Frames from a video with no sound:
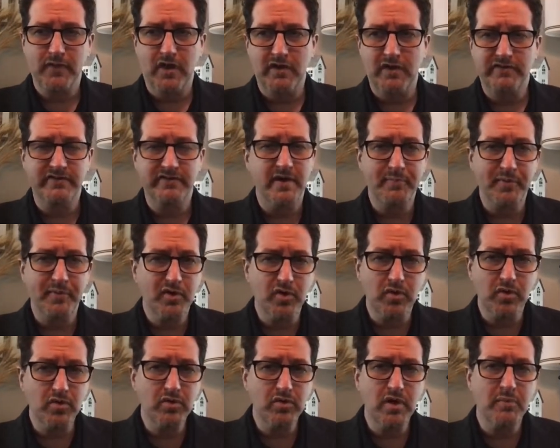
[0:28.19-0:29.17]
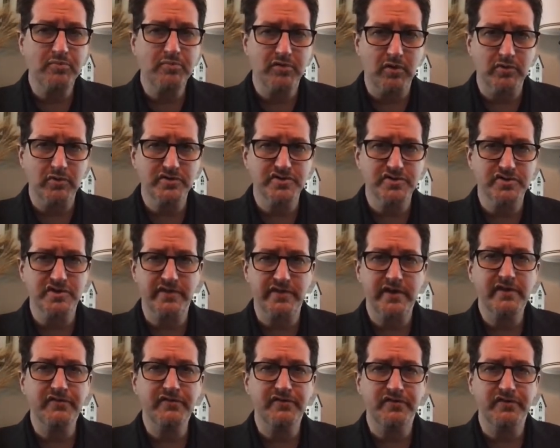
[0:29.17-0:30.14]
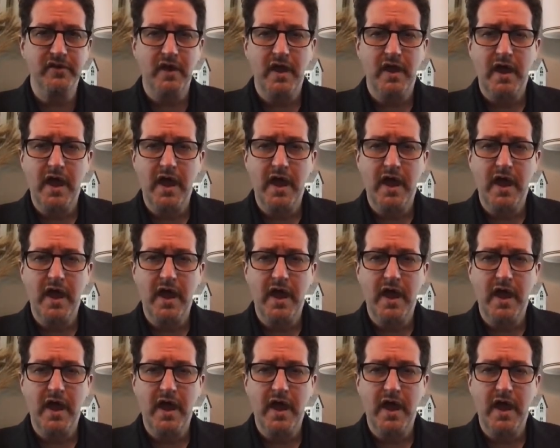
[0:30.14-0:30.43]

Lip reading: typical approach to this,